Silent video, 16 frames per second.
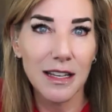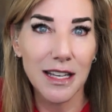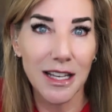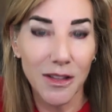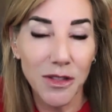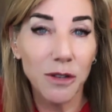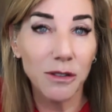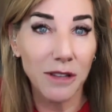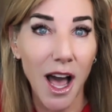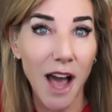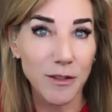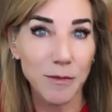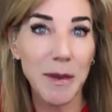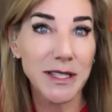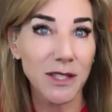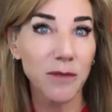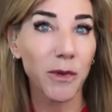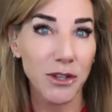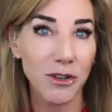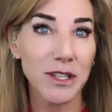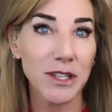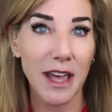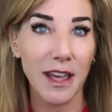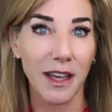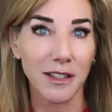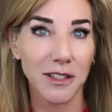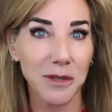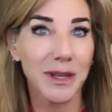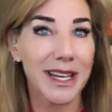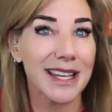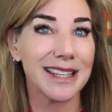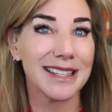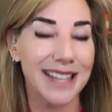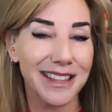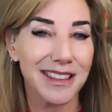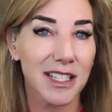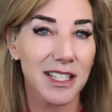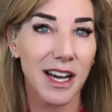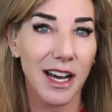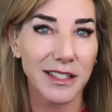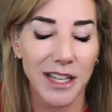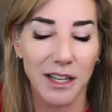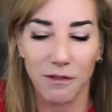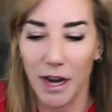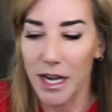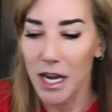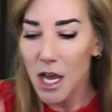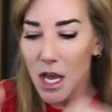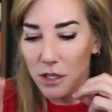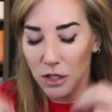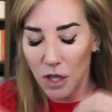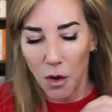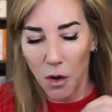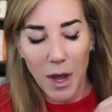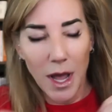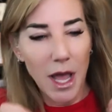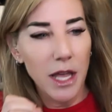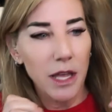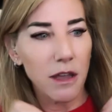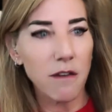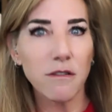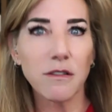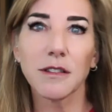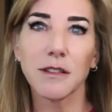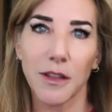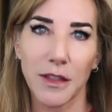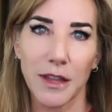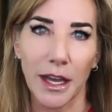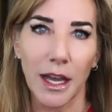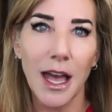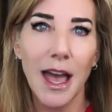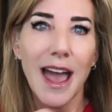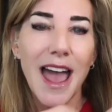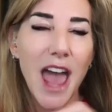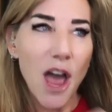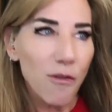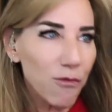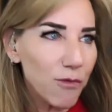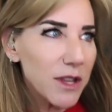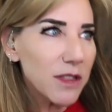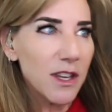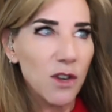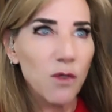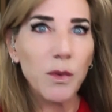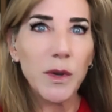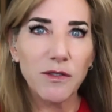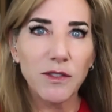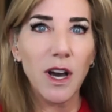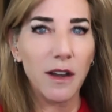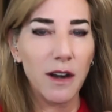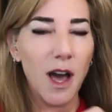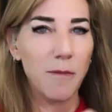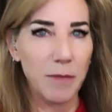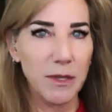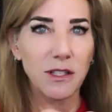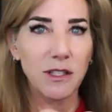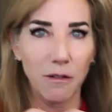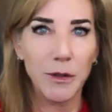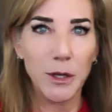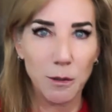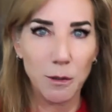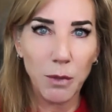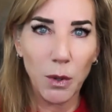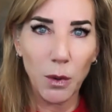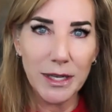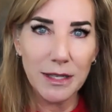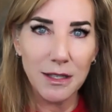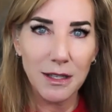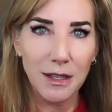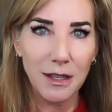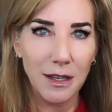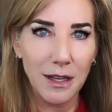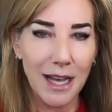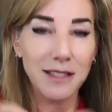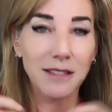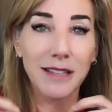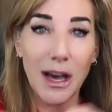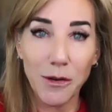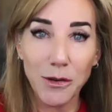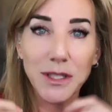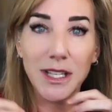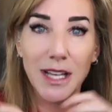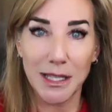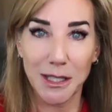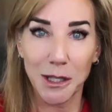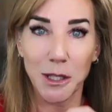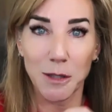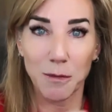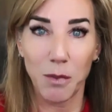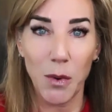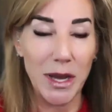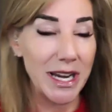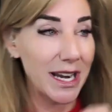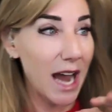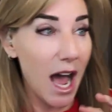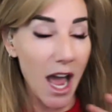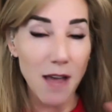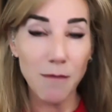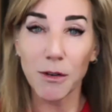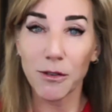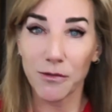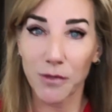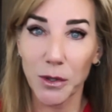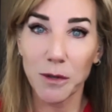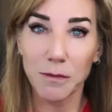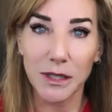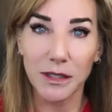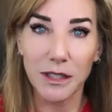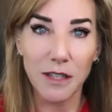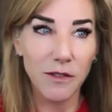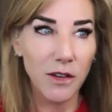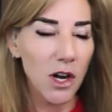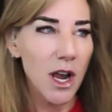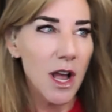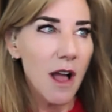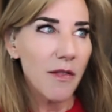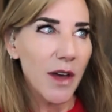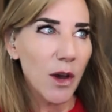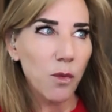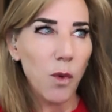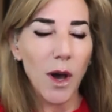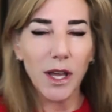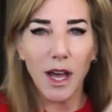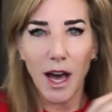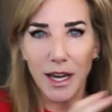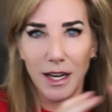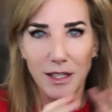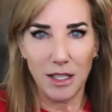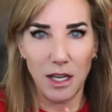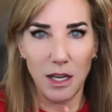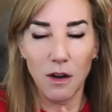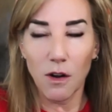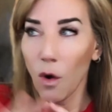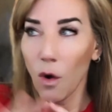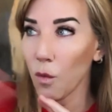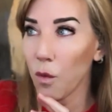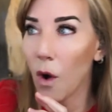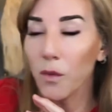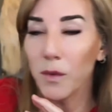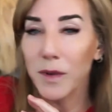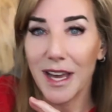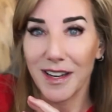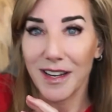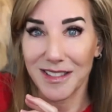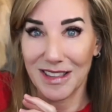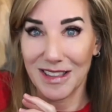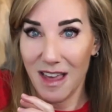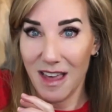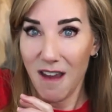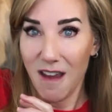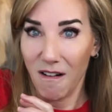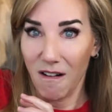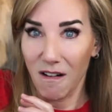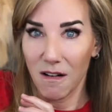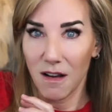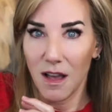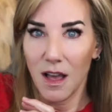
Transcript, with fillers: in their lives based on what you're saying. So, like, get the content right. So, here's the thing everything we've done up until this point has allowed us to get to this point. And I am a firm believer that what got us here won't get us there,